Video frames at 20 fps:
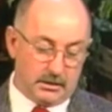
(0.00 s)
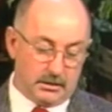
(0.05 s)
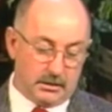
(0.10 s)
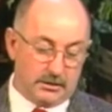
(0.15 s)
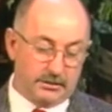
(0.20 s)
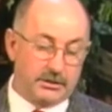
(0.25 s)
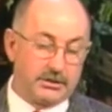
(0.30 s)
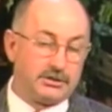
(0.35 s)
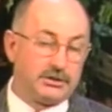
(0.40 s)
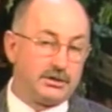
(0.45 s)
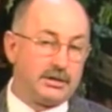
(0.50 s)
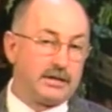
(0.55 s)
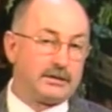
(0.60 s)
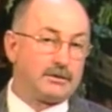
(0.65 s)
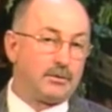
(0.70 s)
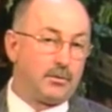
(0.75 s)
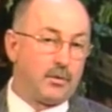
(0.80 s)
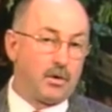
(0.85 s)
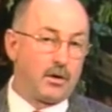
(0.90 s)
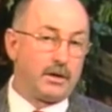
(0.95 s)
Now, did you get
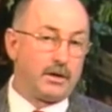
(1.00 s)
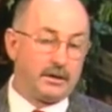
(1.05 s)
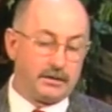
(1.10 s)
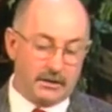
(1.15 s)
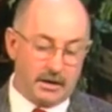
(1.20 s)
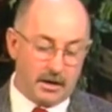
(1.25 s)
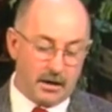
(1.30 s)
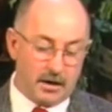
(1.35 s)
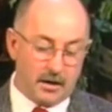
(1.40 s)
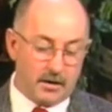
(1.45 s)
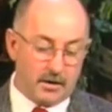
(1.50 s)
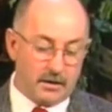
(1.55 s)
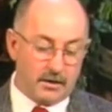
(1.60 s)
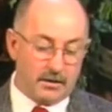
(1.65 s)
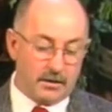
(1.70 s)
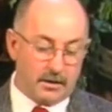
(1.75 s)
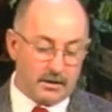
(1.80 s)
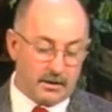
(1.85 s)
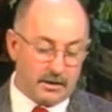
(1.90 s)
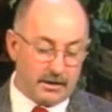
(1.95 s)
the wording there
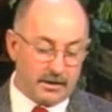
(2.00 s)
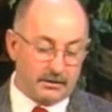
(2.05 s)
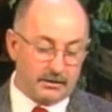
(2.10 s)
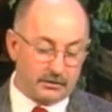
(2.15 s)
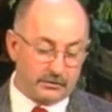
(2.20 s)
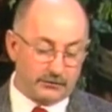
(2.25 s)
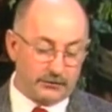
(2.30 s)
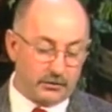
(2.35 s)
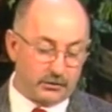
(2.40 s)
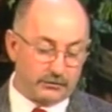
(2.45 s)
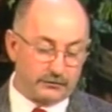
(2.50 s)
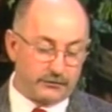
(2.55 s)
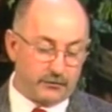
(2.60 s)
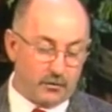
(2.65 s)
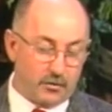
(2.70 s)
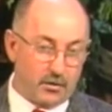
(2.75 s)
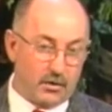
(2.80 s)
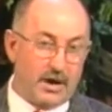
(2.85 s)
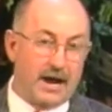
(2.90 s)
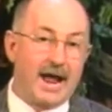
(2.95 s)
in this verse
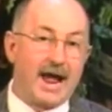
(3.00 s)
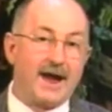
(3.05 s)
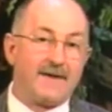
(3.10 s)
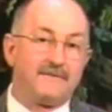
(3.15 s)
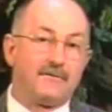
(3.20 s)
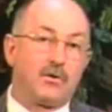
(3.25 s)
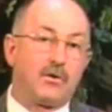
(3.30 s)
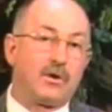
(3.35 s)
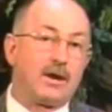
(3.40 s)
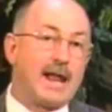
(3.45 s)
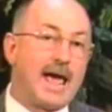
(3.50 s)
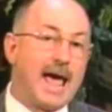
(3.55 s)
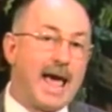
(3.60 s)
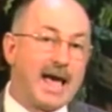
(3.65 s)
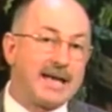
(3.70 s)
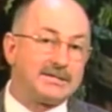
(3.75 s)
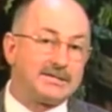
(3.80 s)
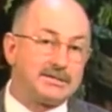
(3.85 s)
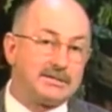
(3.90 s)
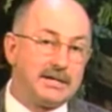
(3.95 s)
4?
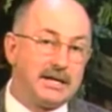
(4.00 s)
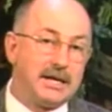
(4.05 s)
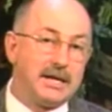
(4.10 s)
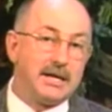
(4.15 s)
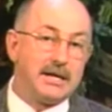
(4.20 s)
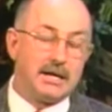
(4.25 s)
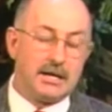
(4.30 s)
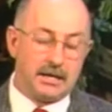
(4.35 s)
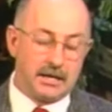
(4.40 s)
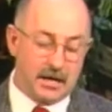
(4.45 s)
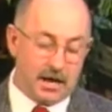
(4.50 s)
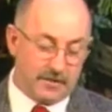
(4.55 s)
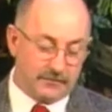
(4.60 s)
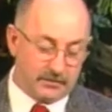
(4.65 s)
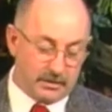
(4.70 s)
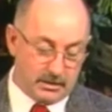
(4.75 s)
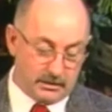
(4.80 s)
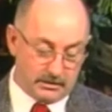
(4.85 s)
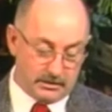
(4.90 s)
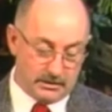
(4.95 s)
Everlasting
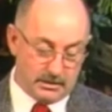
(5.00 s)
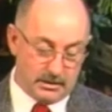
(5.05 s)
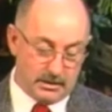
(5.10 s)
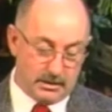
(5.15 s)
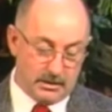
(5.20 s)
covenant.